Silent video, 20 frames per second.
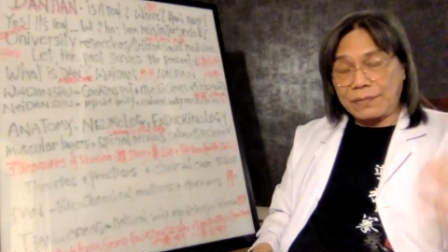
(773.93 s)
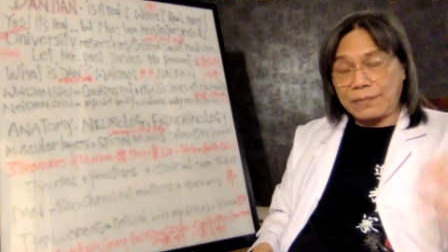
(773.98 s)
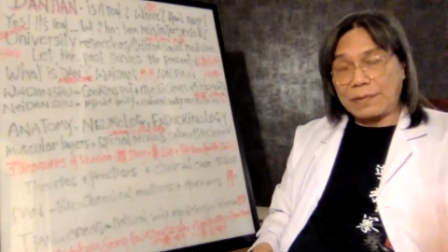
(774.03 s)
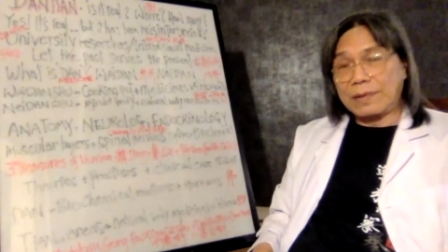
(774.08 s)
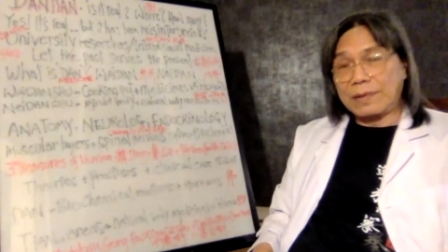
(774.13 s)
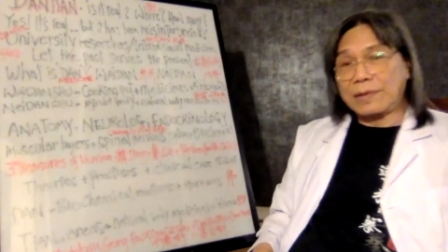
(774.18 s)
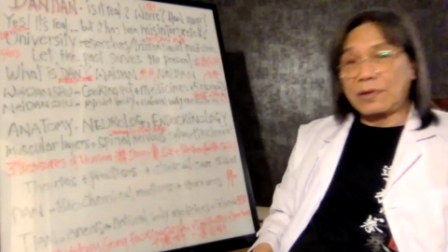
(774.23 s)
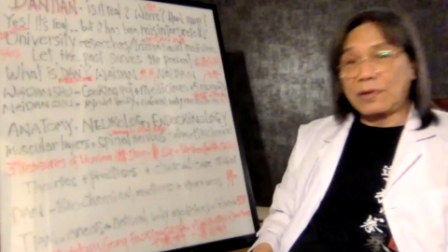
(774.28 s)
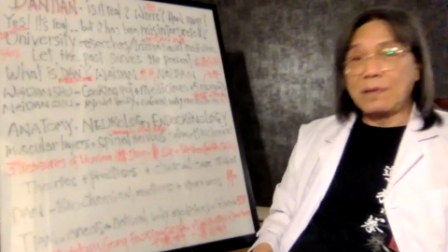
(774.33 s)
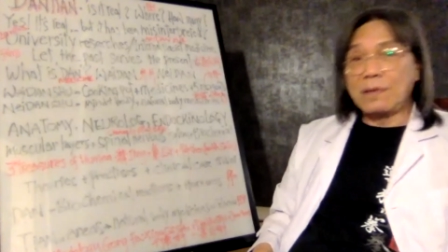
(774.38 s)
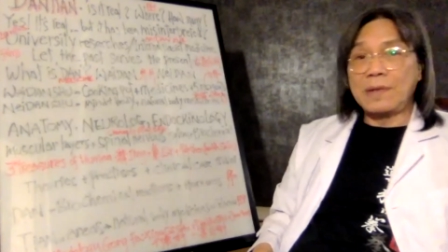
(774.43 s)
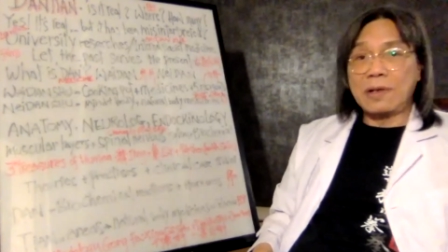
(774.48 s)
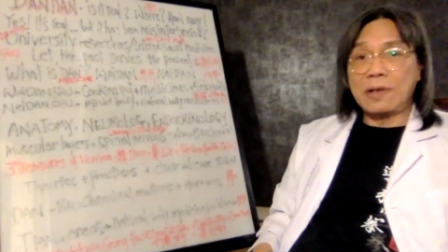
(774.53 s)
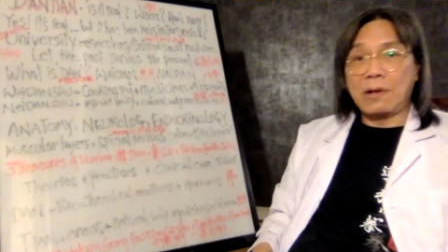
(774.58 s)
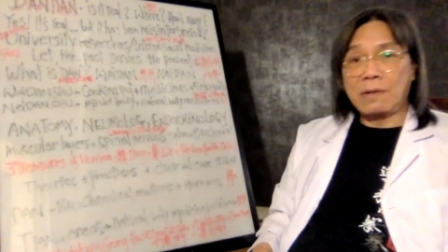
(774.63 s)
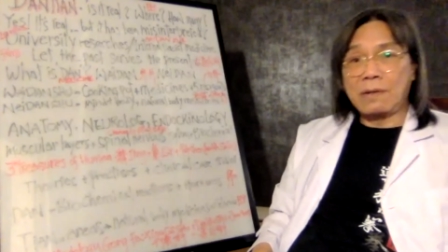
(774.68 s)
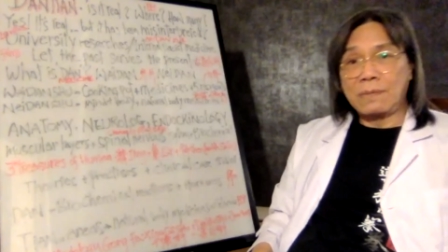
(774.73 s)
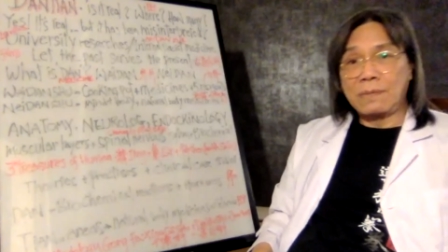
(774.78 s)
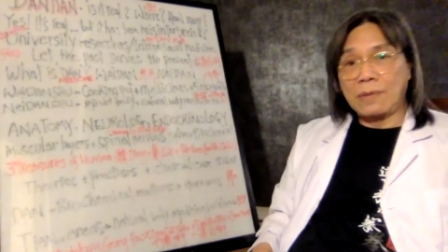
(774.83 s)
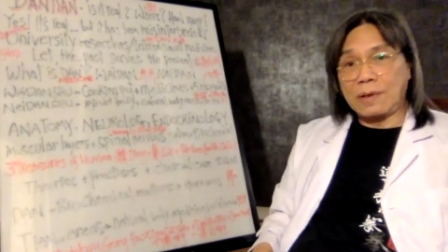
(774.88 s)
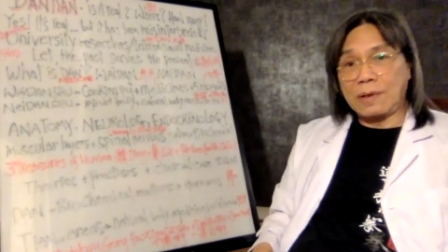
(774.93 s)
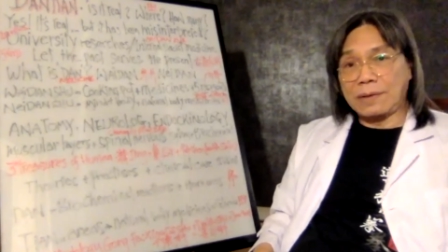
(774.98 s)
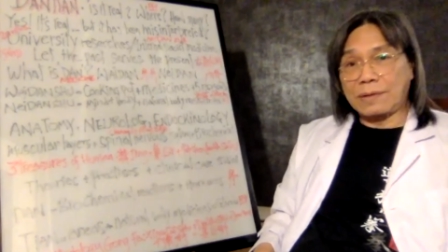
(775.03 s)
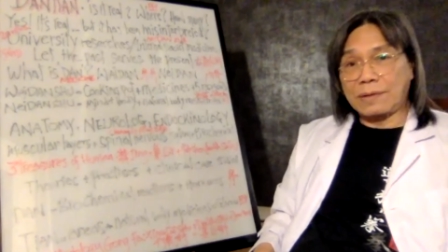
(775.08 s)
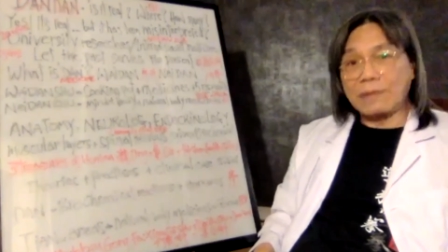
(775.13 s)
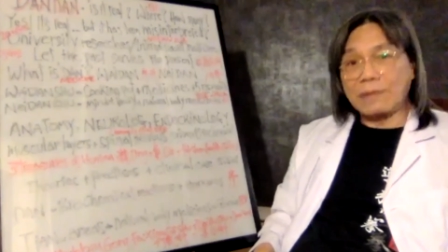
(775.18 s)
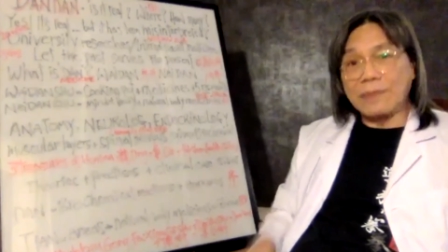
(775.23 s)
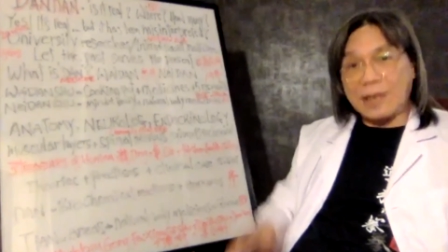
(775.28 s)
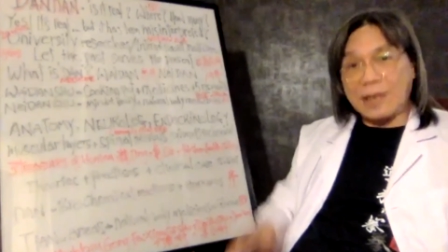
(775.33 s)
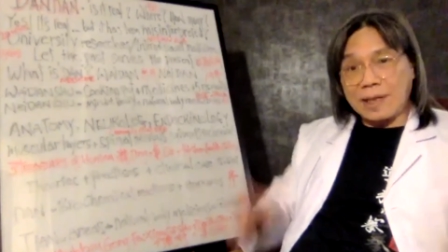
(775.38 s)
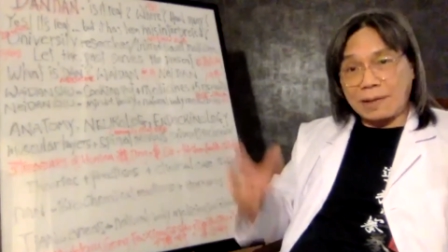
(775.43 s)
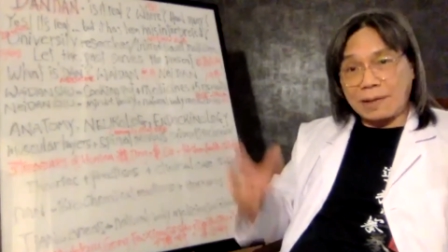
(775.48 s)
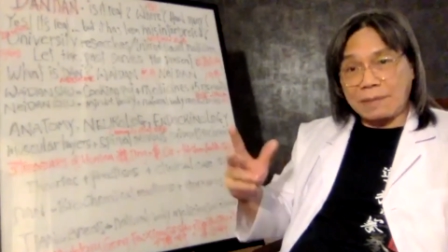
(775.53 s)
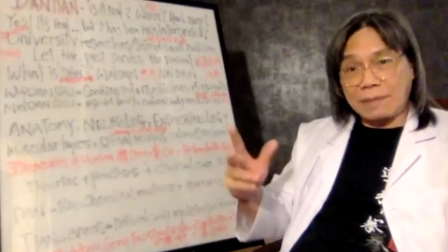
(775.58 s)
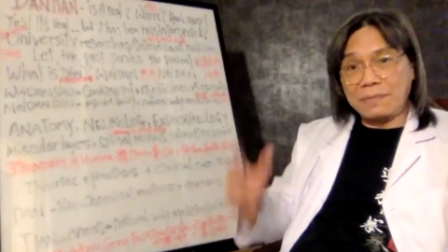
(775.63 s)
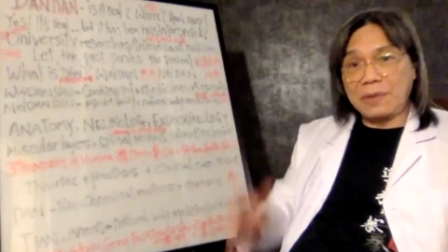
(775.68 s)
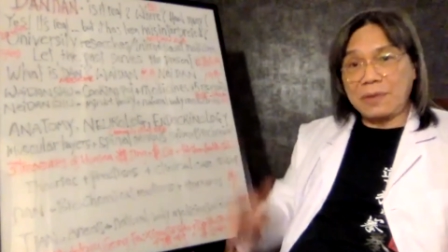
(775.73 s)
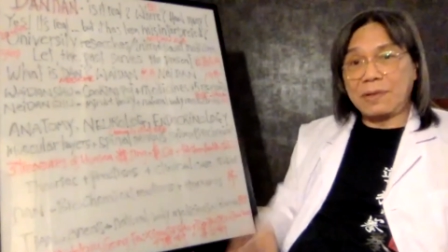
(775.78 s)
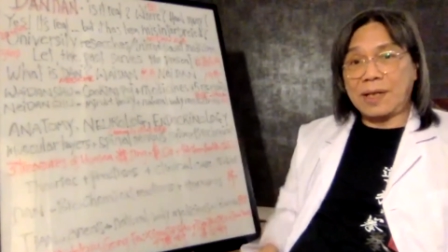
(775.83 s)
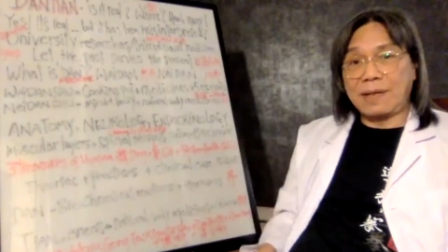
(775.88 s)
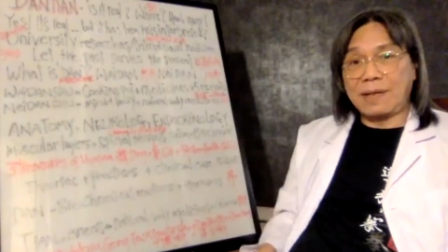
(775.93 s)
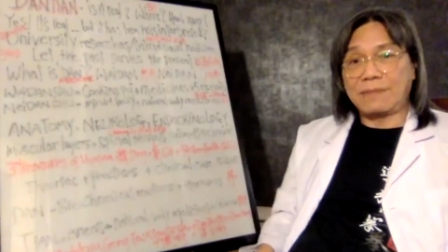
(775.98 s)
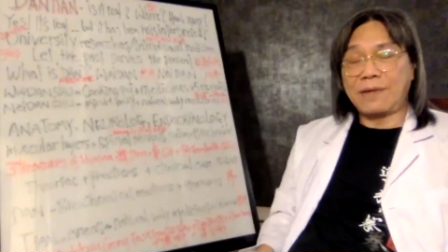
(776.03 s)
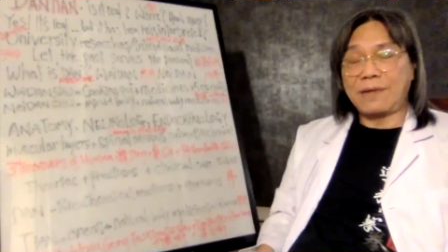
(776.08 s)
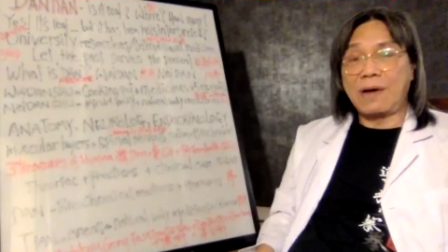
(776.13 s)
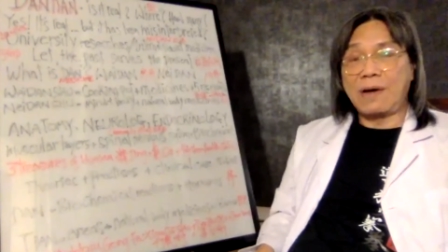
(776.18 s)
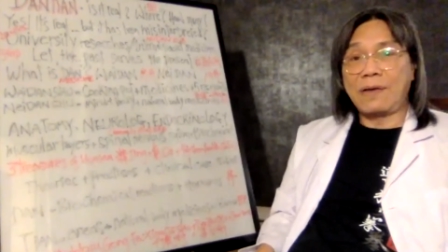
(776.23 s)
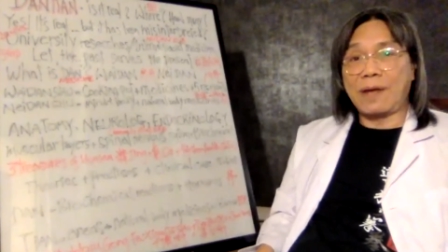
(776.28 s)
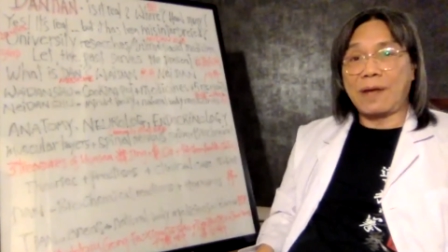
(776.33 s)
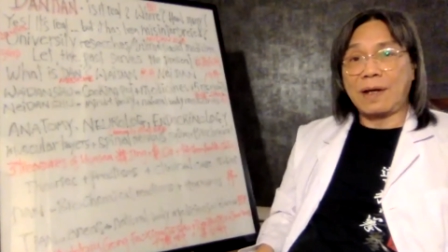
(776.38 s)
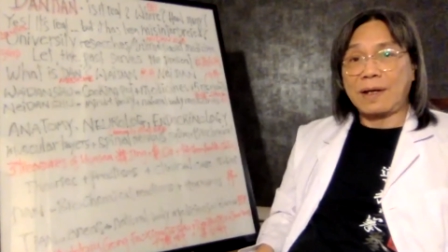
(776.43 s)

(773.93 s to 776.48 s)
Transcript: Show me your homework, then we can communicate further.